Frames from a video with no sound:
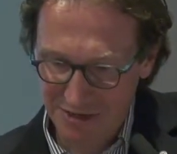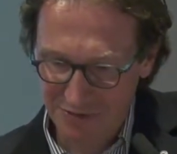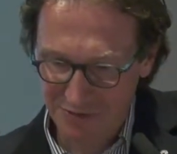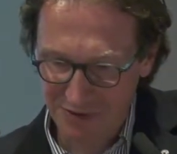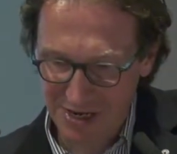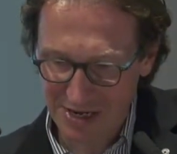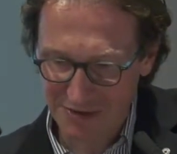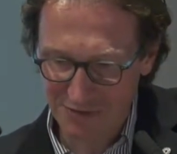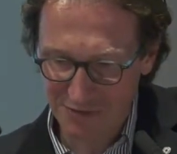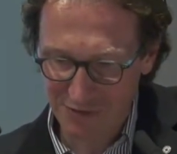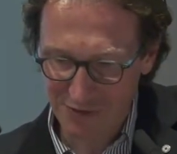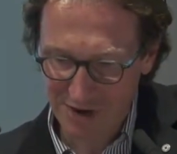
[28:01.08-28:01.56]

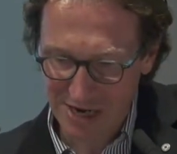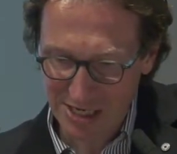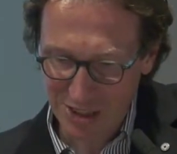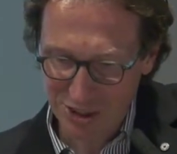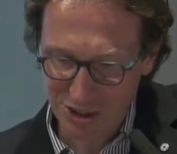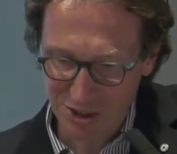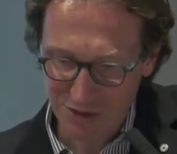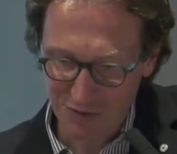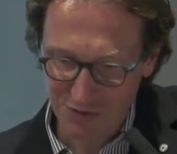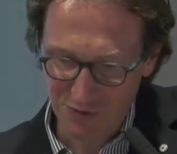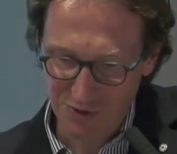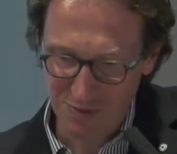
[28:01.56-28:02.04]

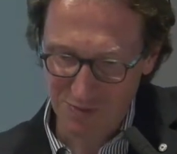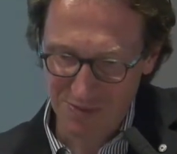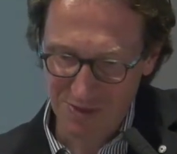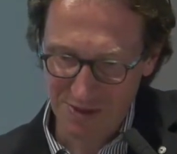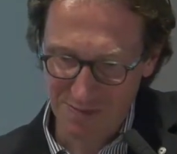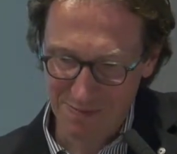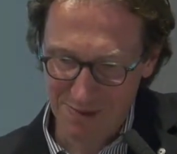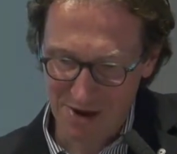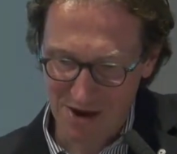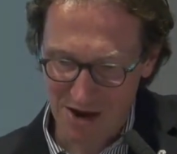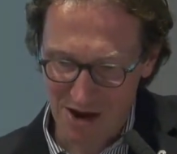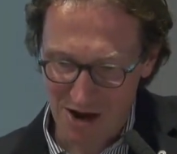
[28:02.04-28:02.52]
refresher from
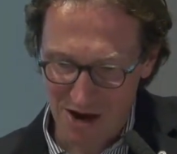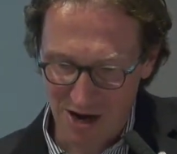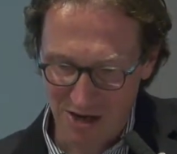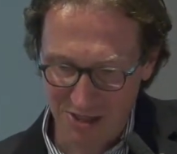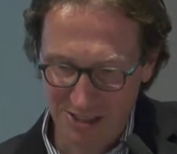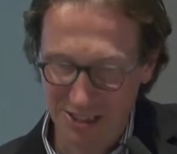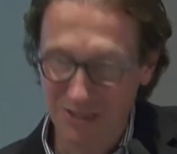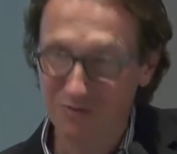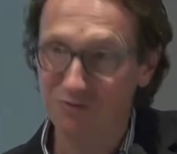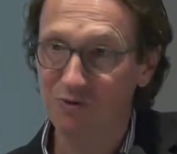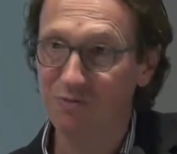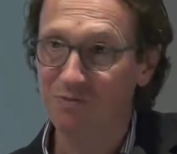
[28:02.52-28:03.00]
the
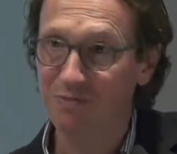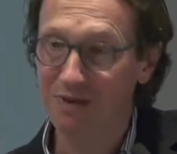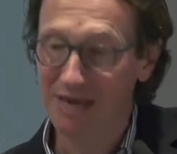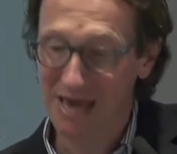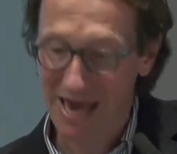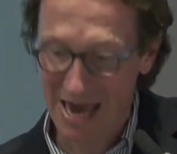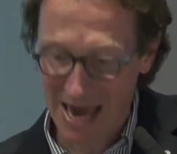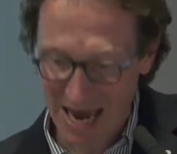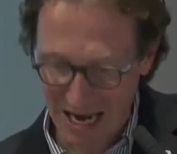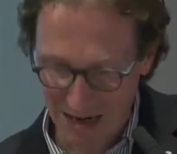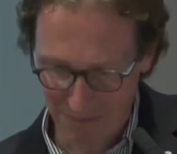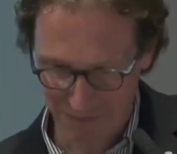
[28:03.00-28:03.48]
past would be
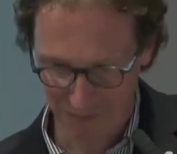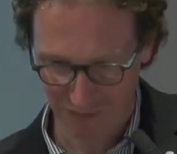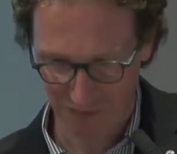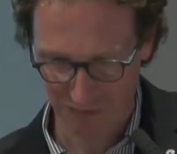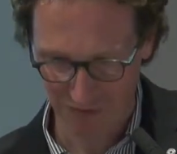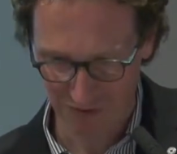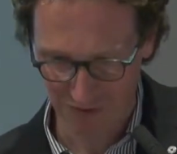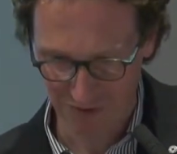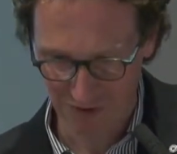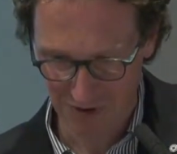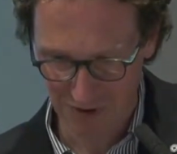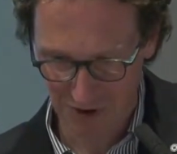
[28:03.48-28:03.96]

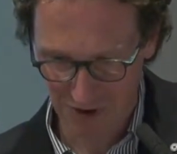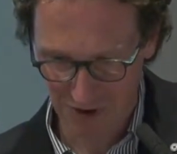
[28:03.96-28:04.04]
helpful